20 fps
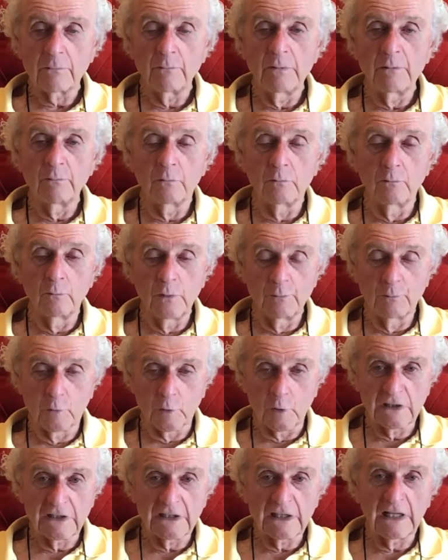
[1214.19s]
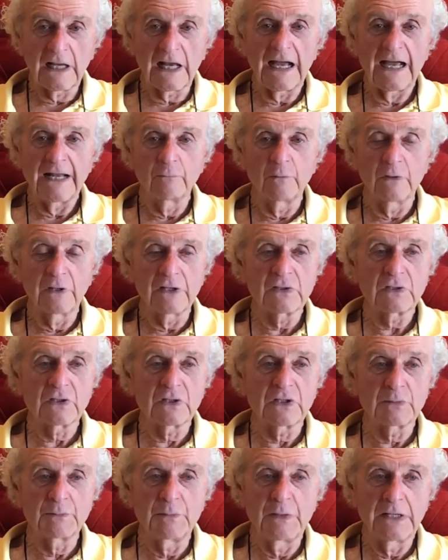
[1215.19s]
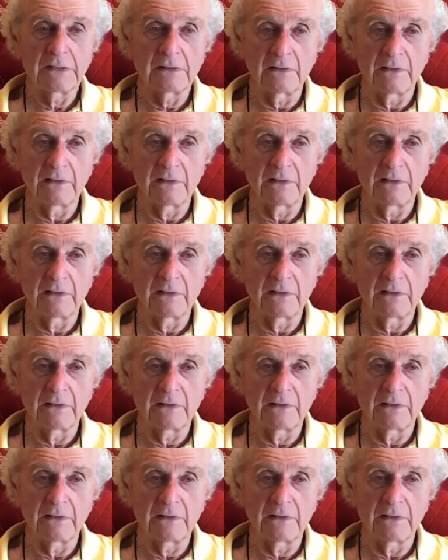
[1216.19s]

We brought the guide with us to speak